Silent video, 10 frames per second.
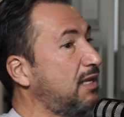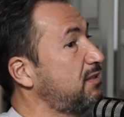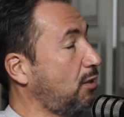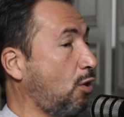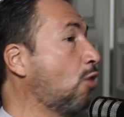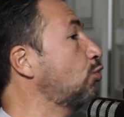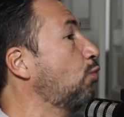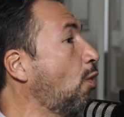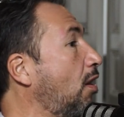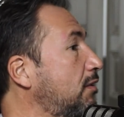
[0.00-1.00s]
as the coach
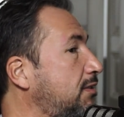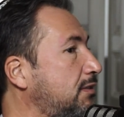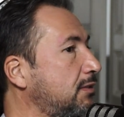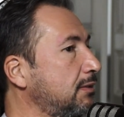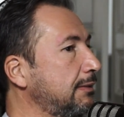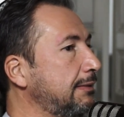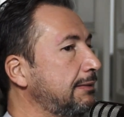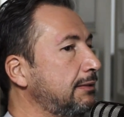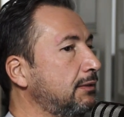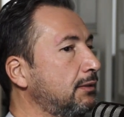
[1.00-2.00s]
wants.
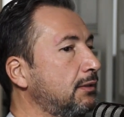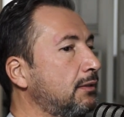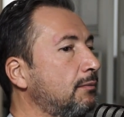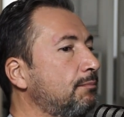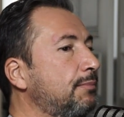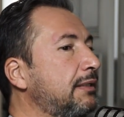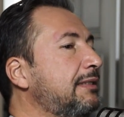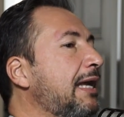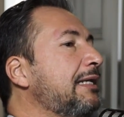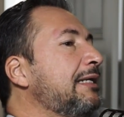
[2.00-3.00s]
But
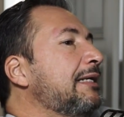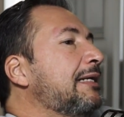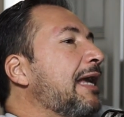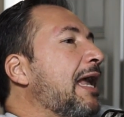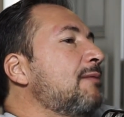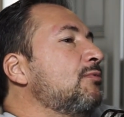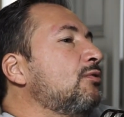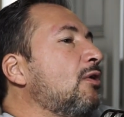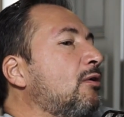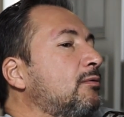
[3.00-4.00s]
then in a game, you
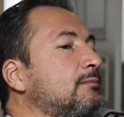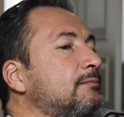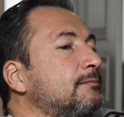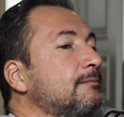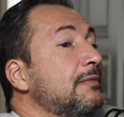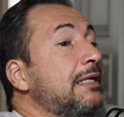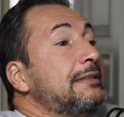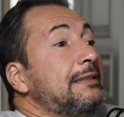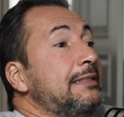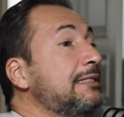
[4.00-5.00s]
know,
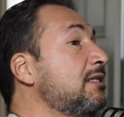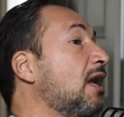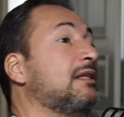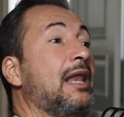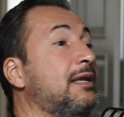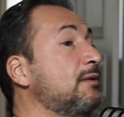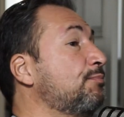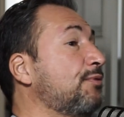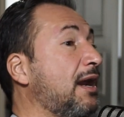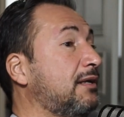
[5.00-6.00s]
it's not like in
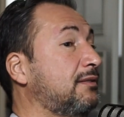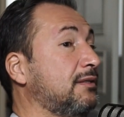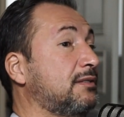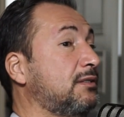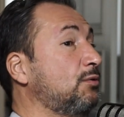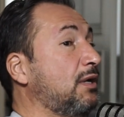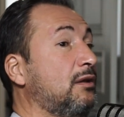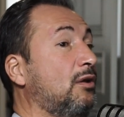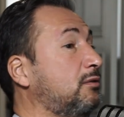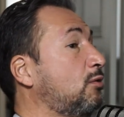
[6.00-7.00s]
practice. You
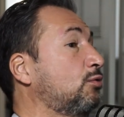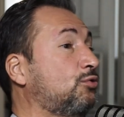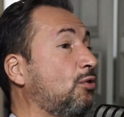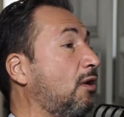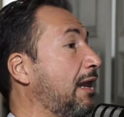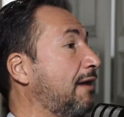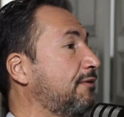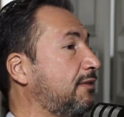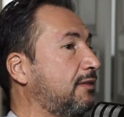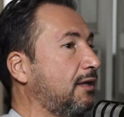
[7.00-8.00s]
cannot control
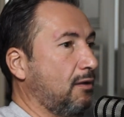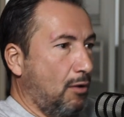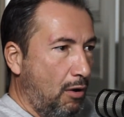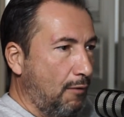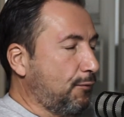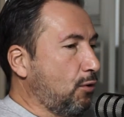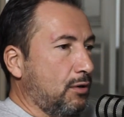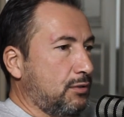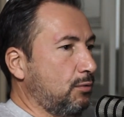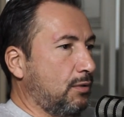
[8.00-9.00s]
everything. Of
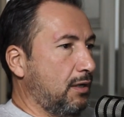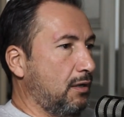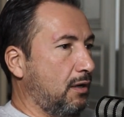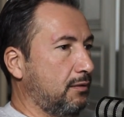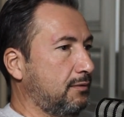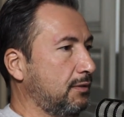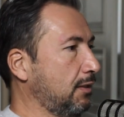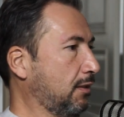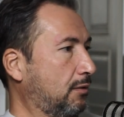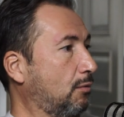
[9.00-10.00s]
course you cannot.
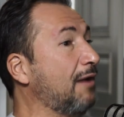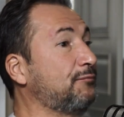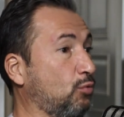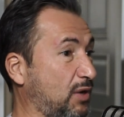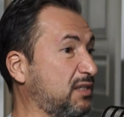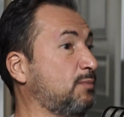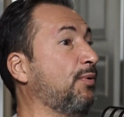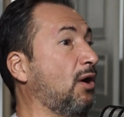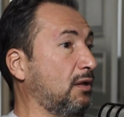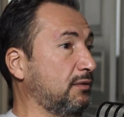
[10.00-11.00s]
You have to
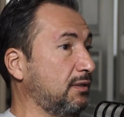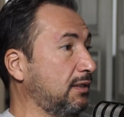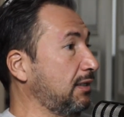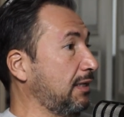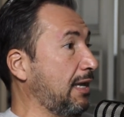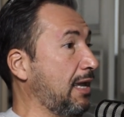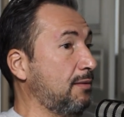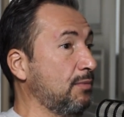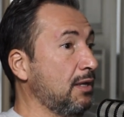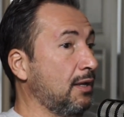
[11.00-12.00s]
respond in a
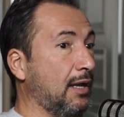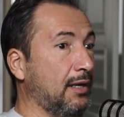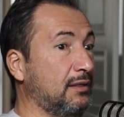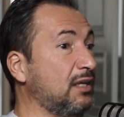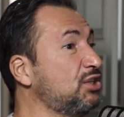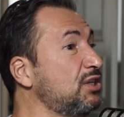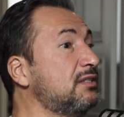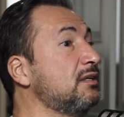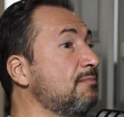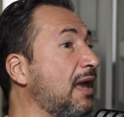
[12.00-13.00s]
game. And
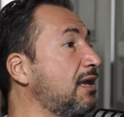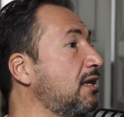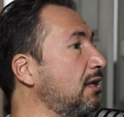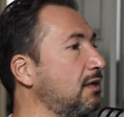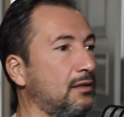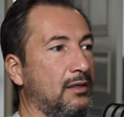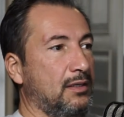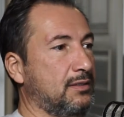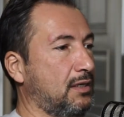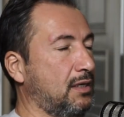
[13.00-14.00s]
decision-making
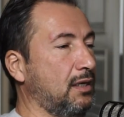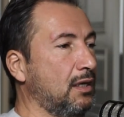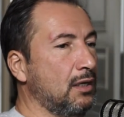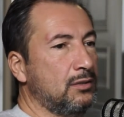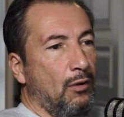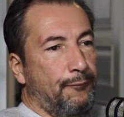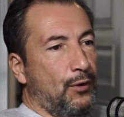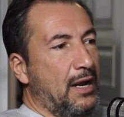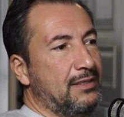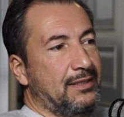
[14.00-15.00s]
is a key. So
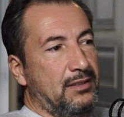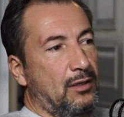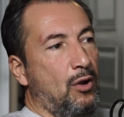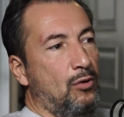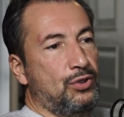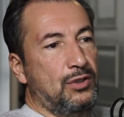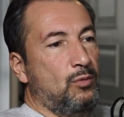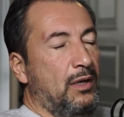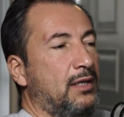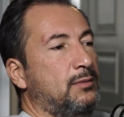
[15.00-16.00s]
for us as a coaches,
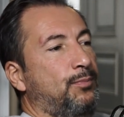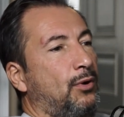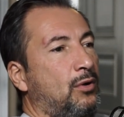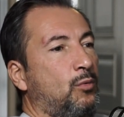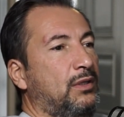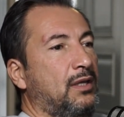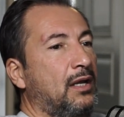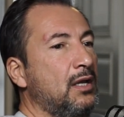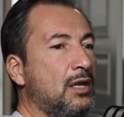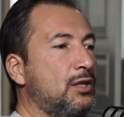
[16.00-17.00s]
when I spoke with
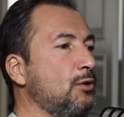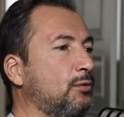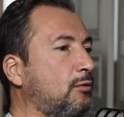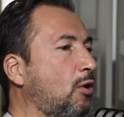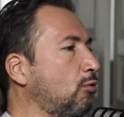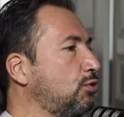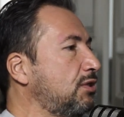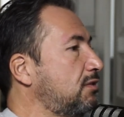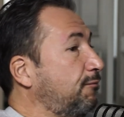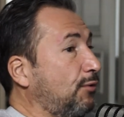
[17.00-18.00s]
the youth
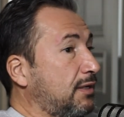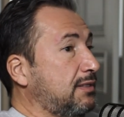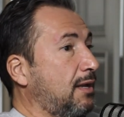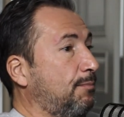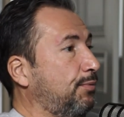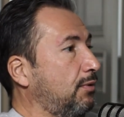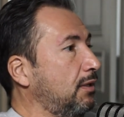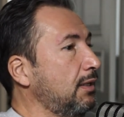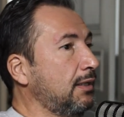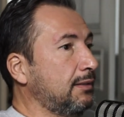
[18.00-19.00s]
coaches, for example,
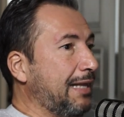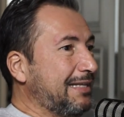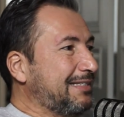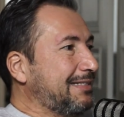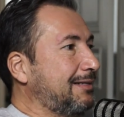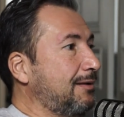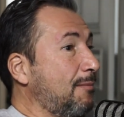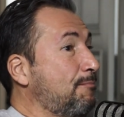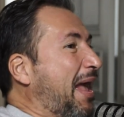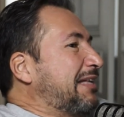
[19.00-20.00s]
that's
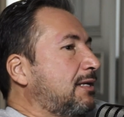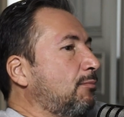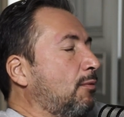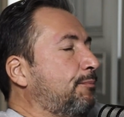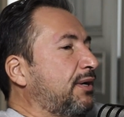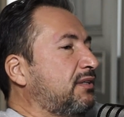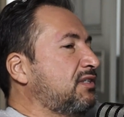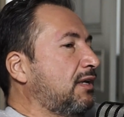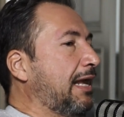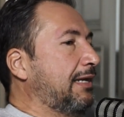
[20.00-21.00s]
basketball
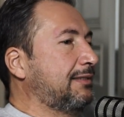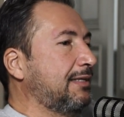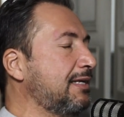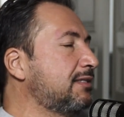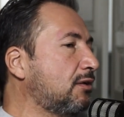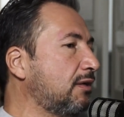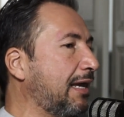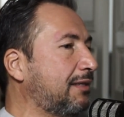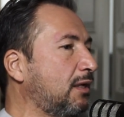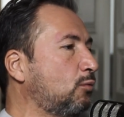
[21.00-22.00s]
personality is
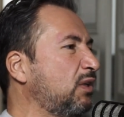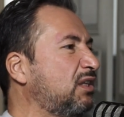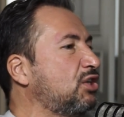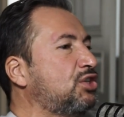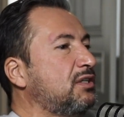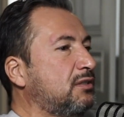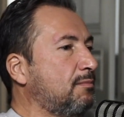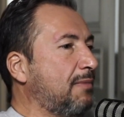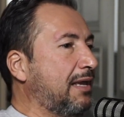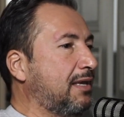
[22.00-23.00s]
connected with
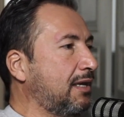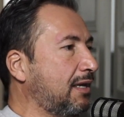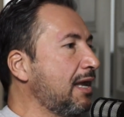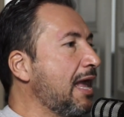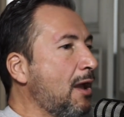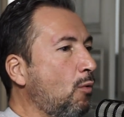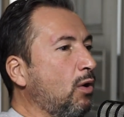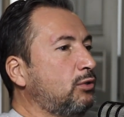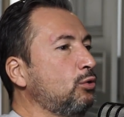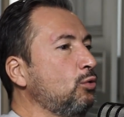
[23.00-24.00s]
decision-making.
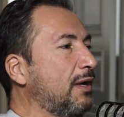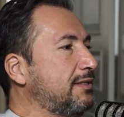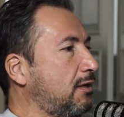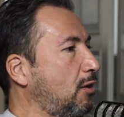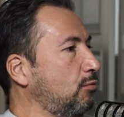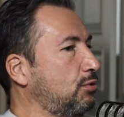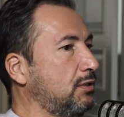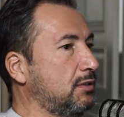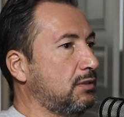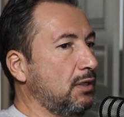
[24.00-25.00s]
What to do as a
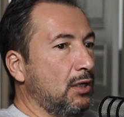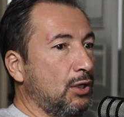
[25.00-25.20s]
coaches?